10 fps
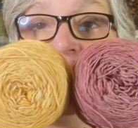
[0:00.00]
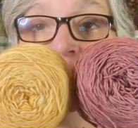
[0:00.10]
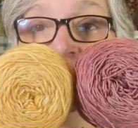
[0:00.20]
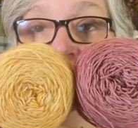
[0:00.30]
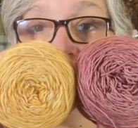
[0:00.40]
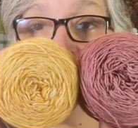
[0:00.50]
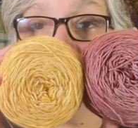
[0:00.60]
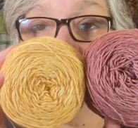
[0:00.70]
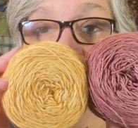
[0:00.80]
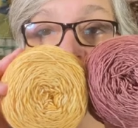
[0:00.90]
I'm
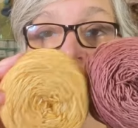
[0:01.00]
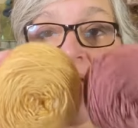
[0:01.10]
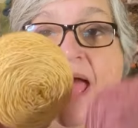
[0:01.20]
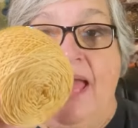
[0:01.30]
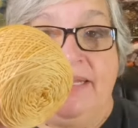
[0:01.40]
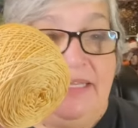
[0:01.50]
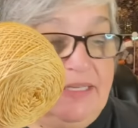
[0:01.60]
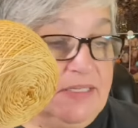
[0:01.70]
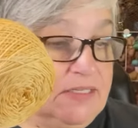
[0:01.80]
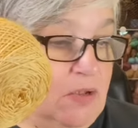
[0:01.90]
using. And
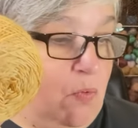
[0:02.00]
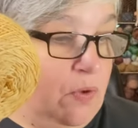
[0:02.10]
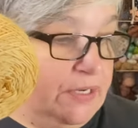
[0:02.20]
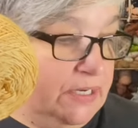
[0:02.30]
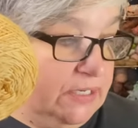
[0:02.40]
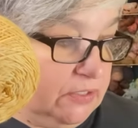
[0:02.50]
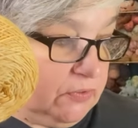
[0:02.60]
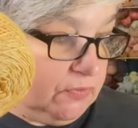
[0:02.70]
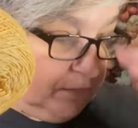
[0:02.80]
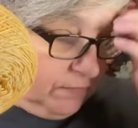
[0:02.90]
this one
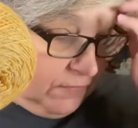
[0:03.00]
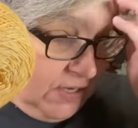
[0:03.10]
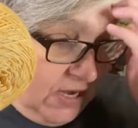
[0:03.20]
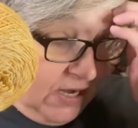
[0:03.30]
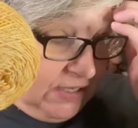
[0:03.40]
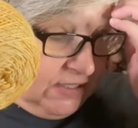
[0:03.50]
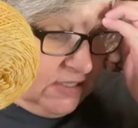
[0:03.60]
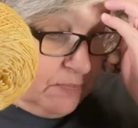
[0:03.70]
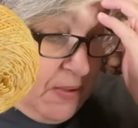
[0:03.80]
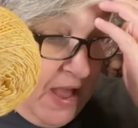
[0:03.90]
here
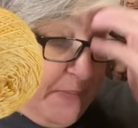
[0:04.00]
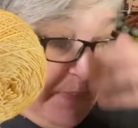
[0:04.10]
is by